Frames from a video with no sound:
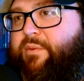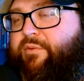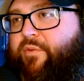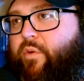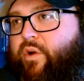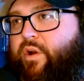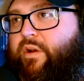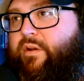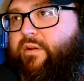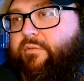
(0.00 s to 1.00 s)

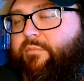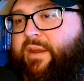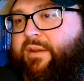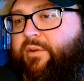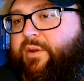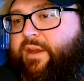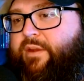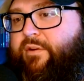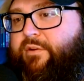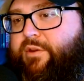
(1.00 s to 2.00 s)
before Mandalorian
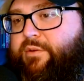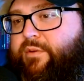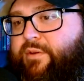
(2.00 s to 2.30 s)
and Grogu?